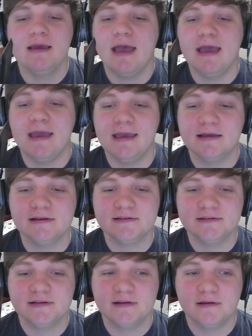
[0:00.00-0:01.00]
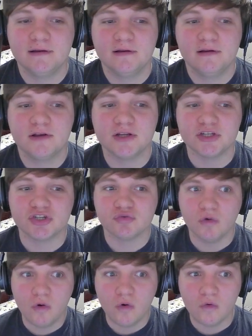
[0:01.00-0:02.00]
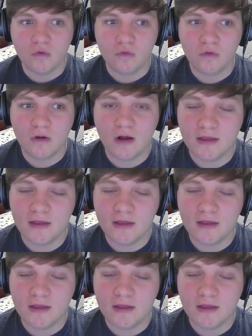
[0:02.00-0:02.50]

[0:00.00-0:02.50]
and control